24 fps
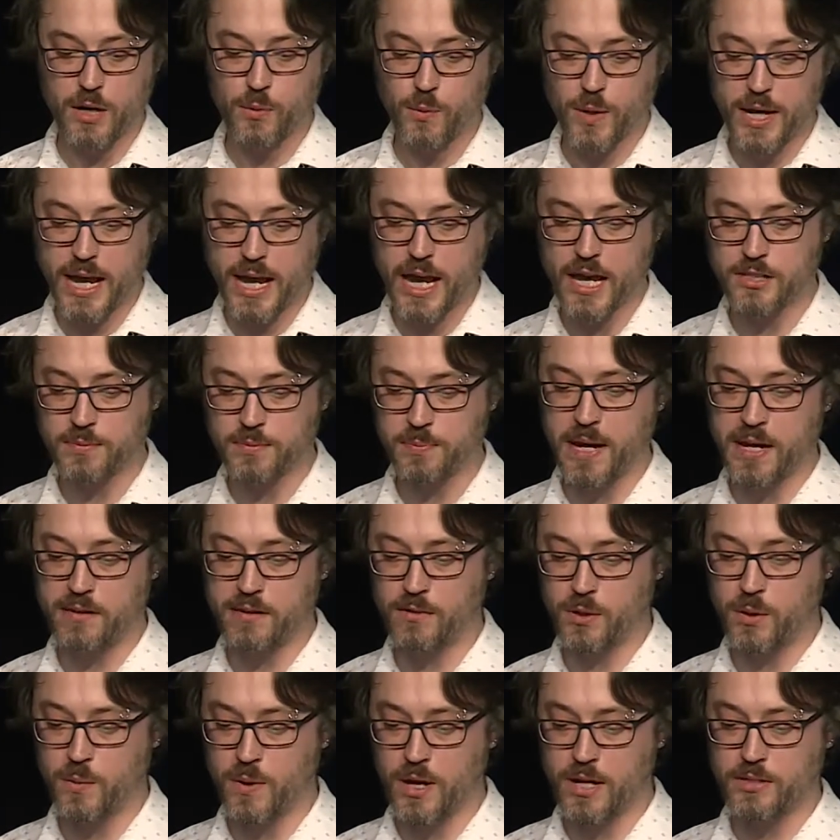warehouse pattern
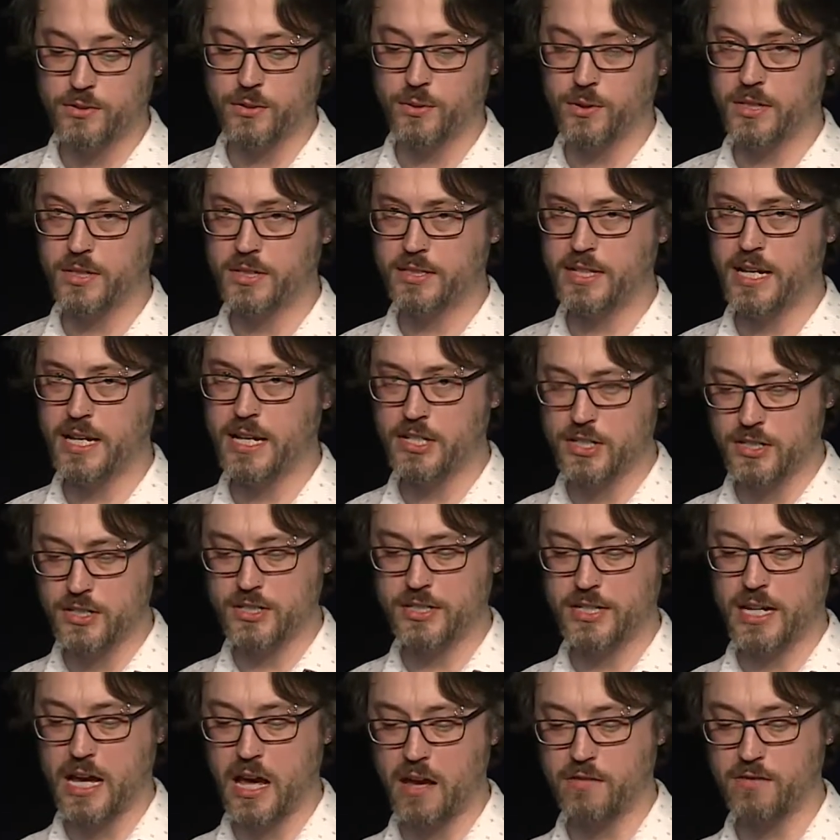requires organizations
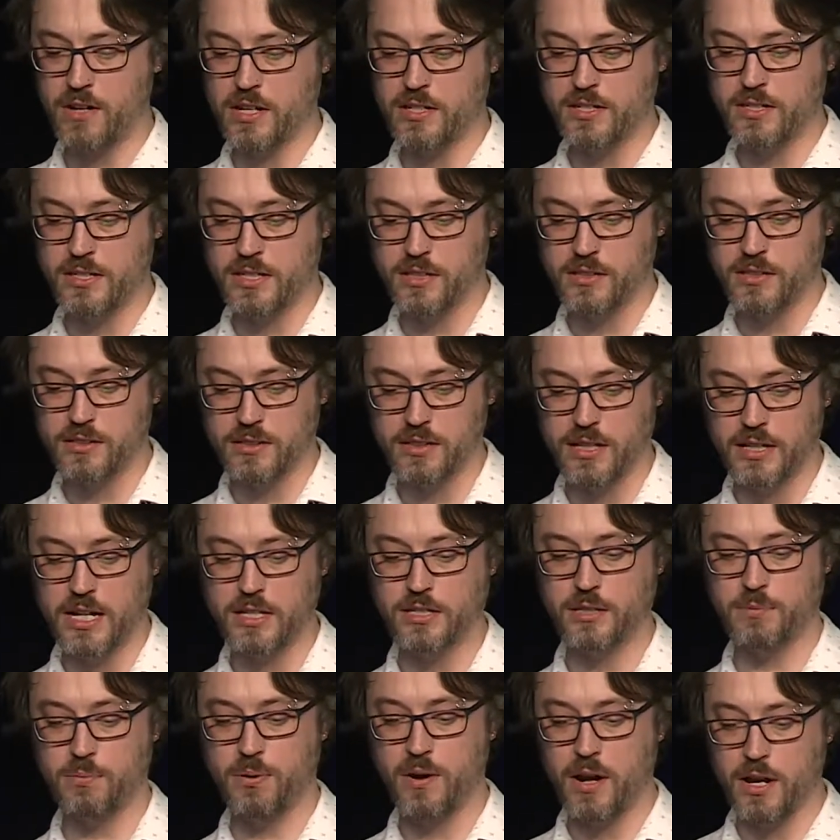to have a single
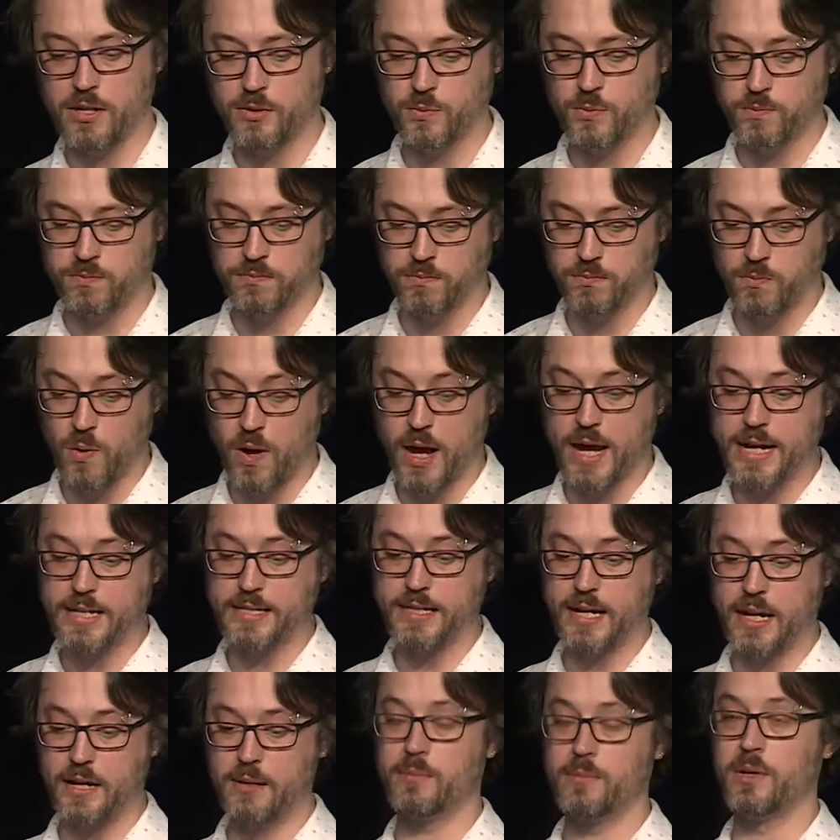enterprise-wide
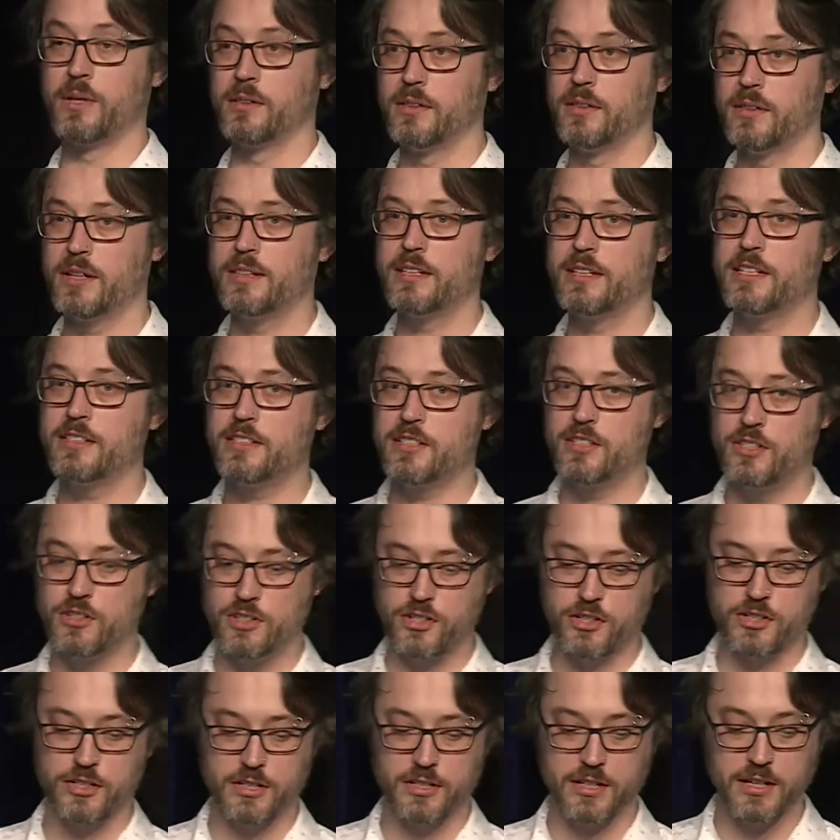data model, and these are
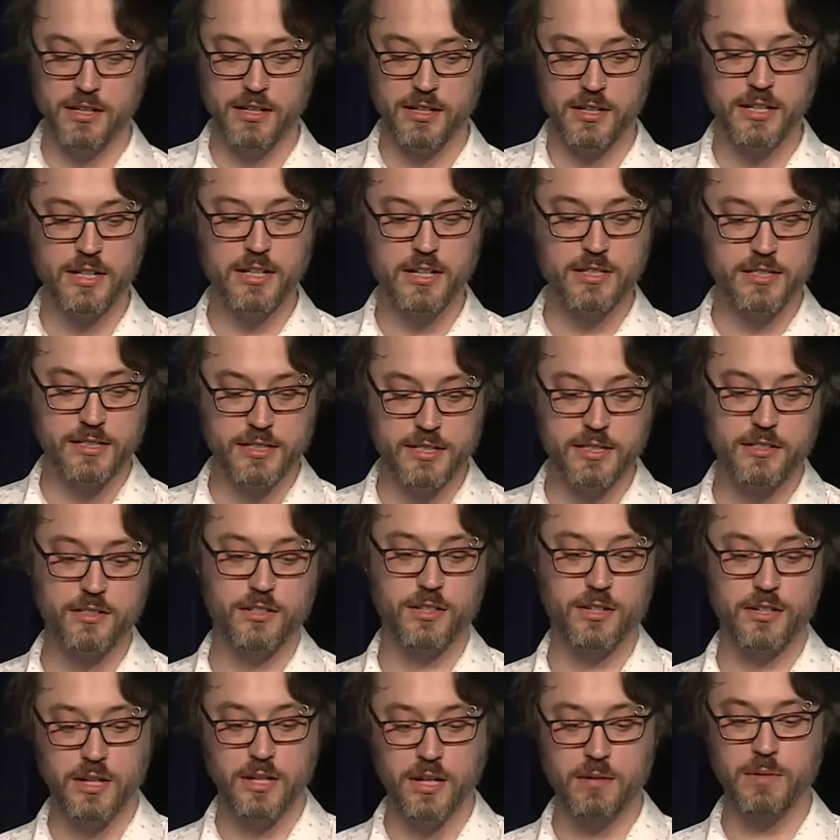usually hideously
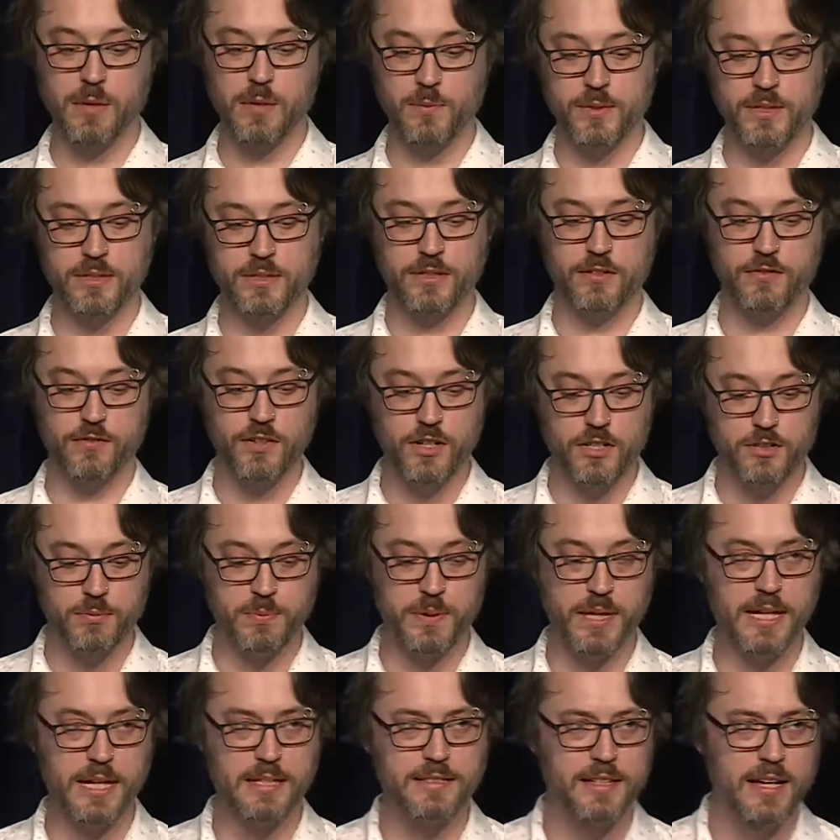slow to come up with in the first
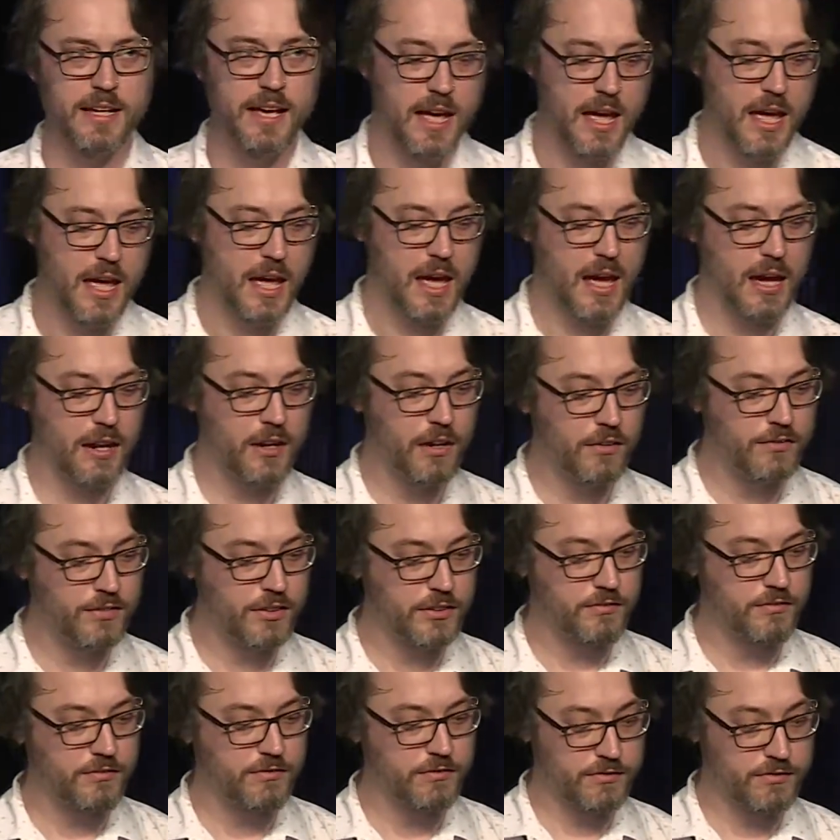place, and
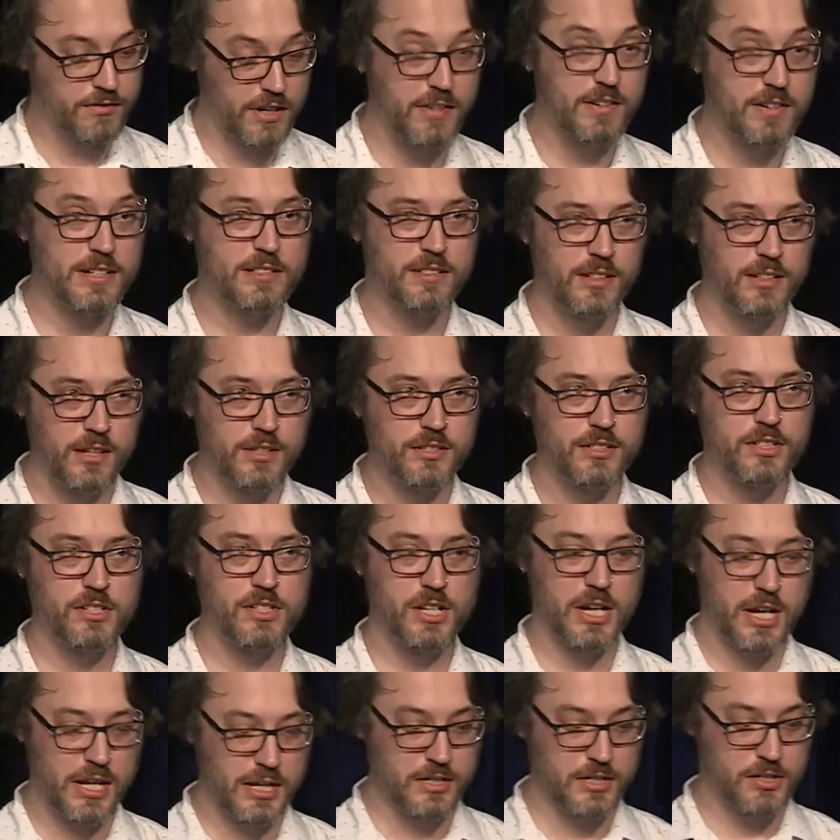often very slow to
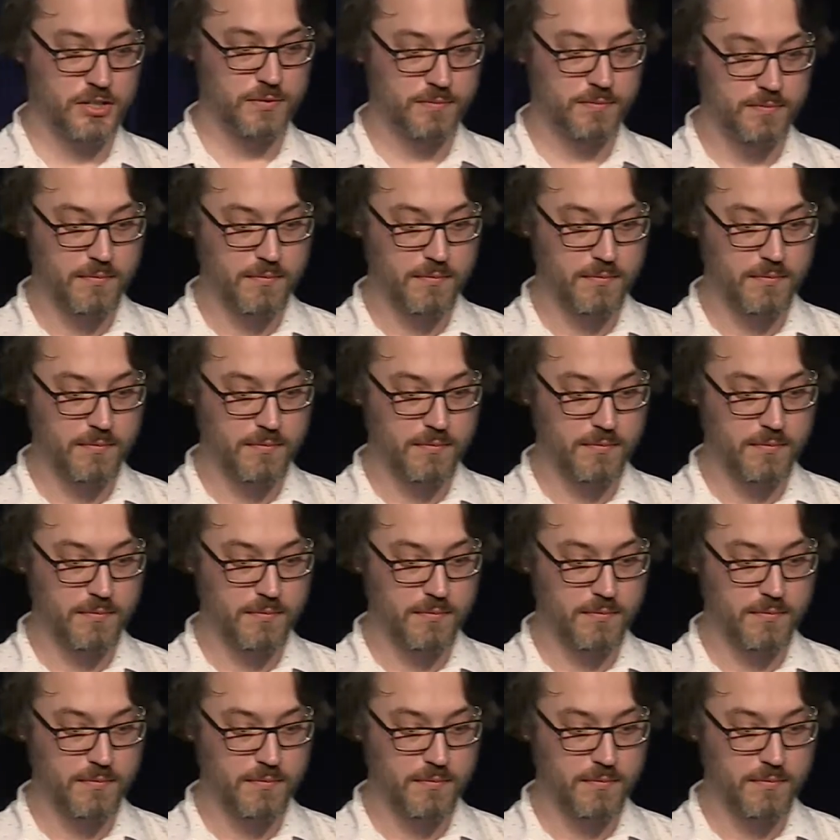change.